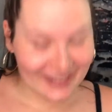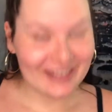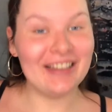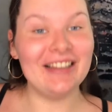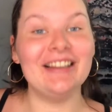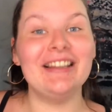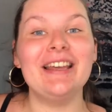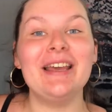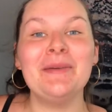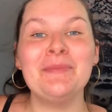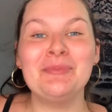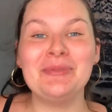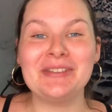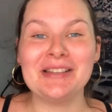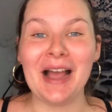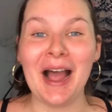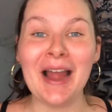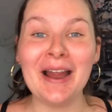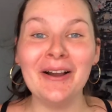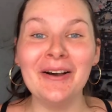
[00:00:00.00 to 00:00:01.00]
The lips.
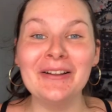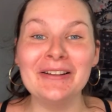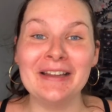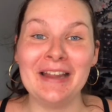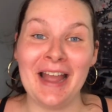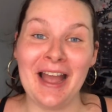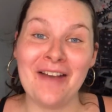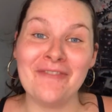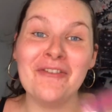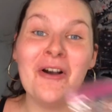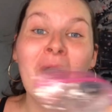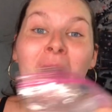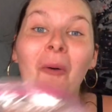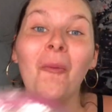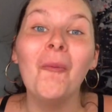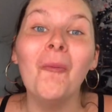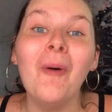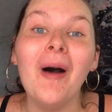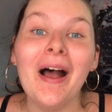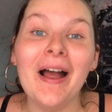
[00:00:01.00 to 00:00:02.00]
I only have
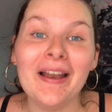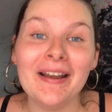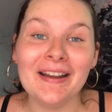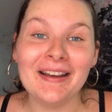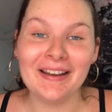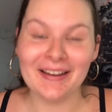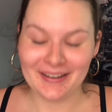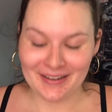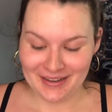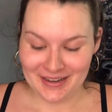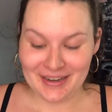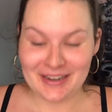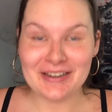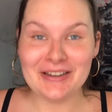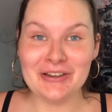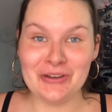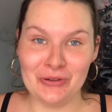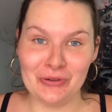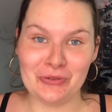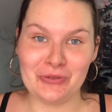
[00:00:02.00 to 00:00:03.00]
one
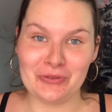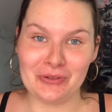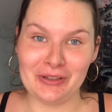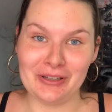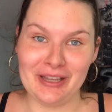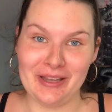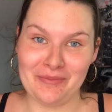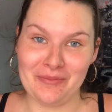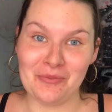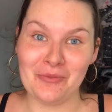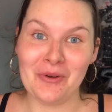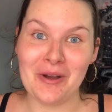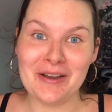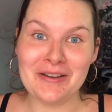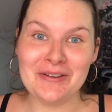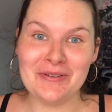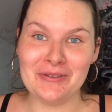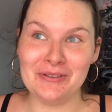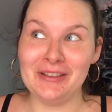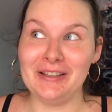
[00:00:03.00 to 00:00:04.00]
neutral lip, one
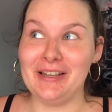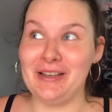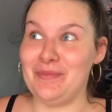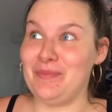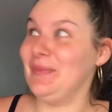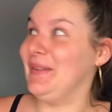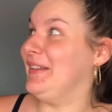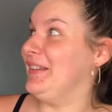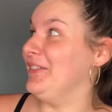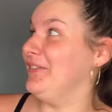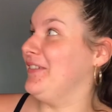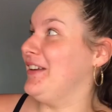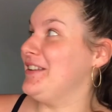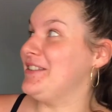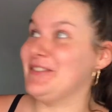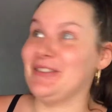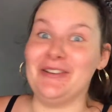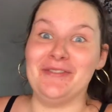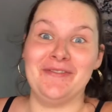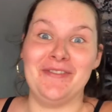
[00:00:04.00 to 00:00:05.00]
nude lip, and the
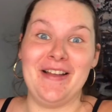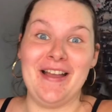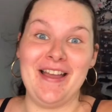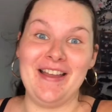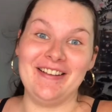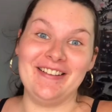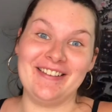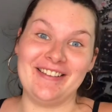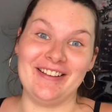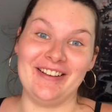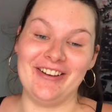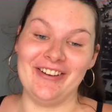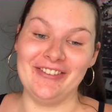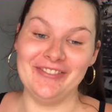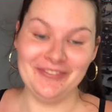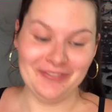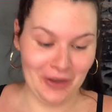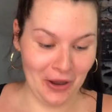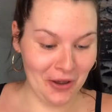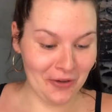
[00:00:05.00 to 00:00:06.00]
rest are red, so
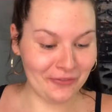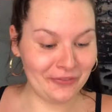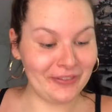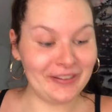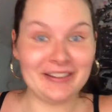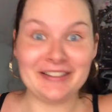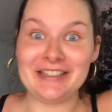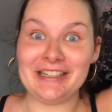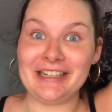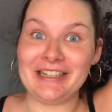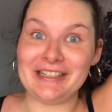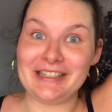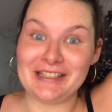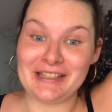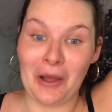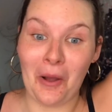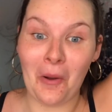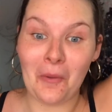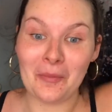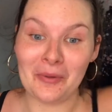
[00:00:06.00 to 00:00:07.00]
hopefully she gets
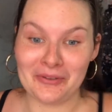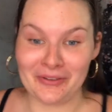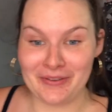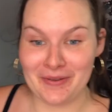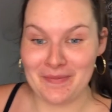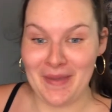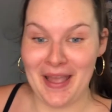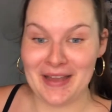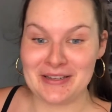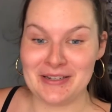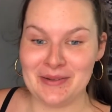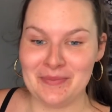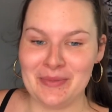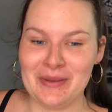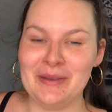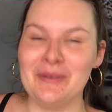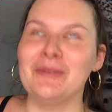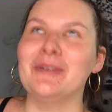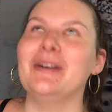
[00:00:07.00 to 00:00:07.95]
almost the matching pink